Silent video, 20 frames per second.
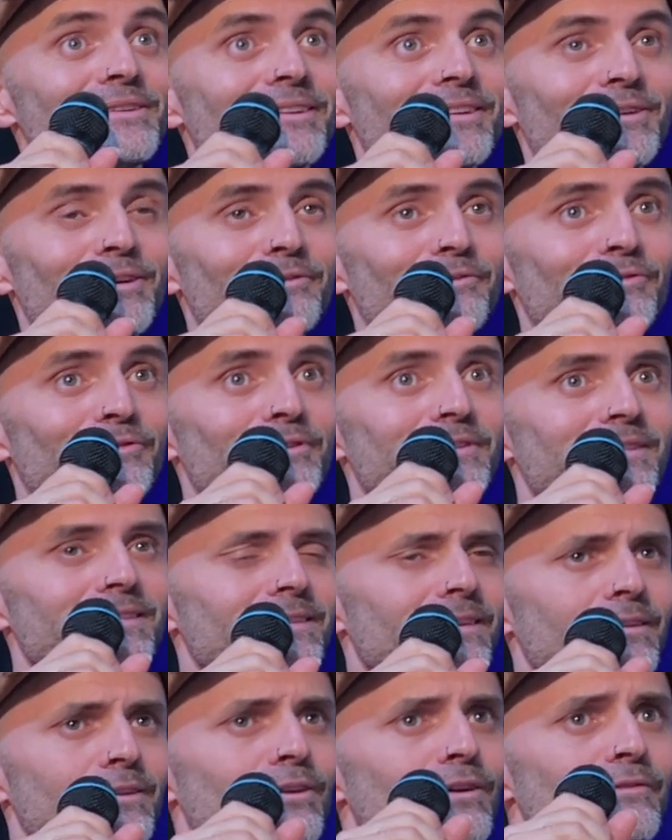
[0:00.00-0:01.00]
conference,
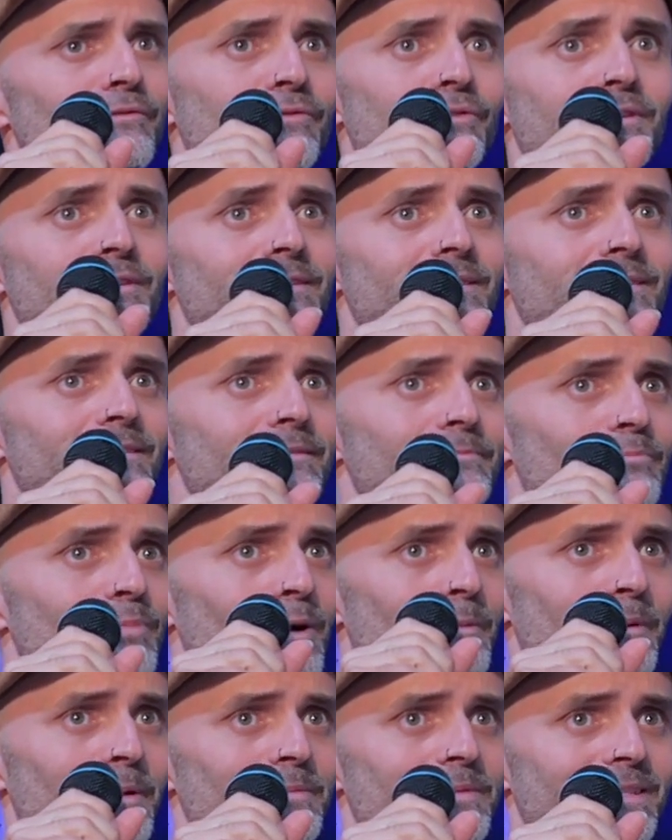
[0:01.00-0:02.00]
Unconference,
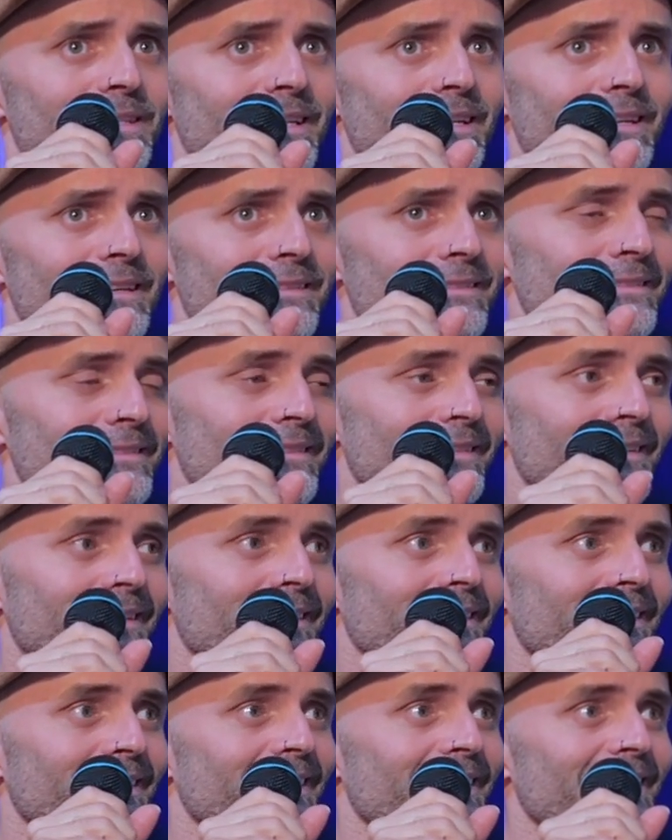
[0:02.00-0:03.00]
Pop-Up City
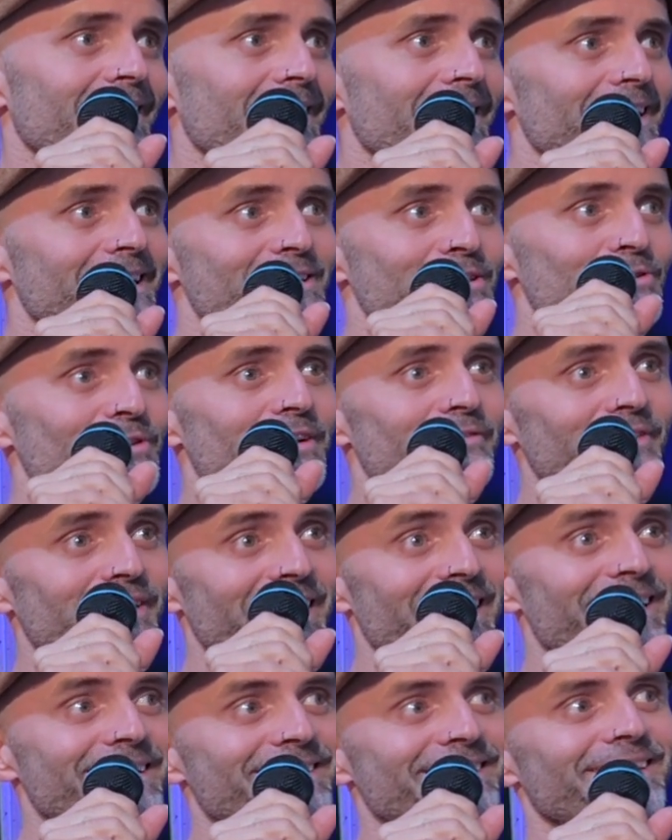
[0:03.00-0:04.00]

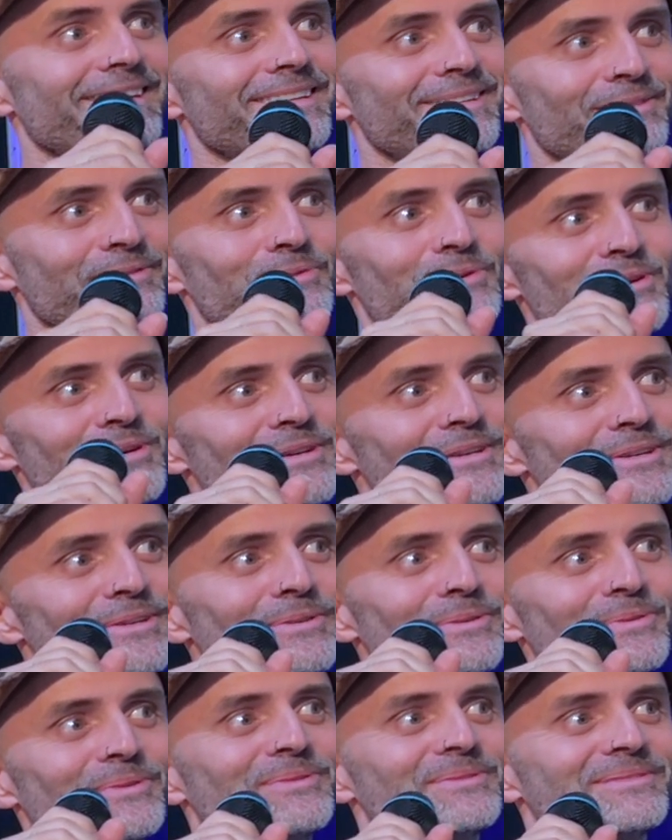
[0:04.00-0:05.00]
Extravaganza. Woo!
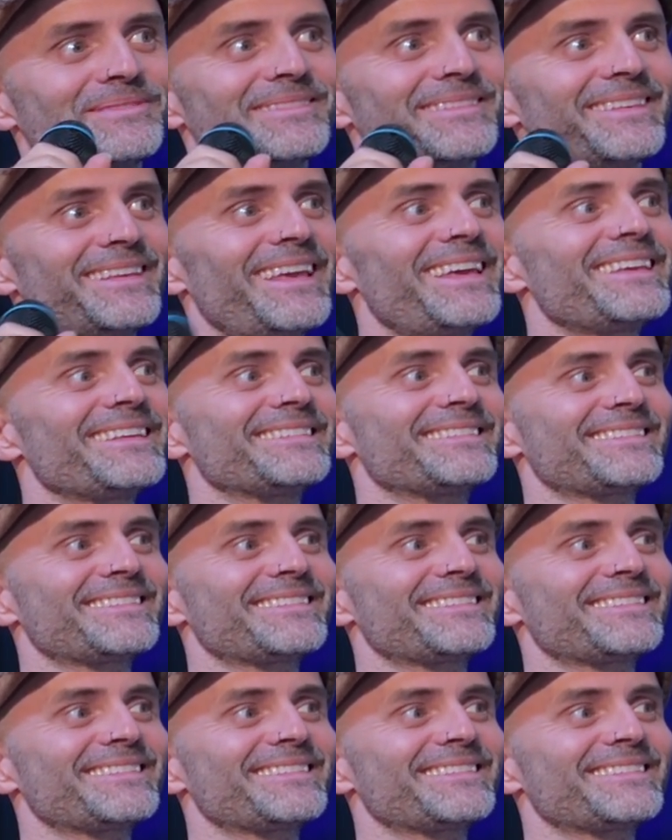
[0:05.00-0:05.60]
Yes.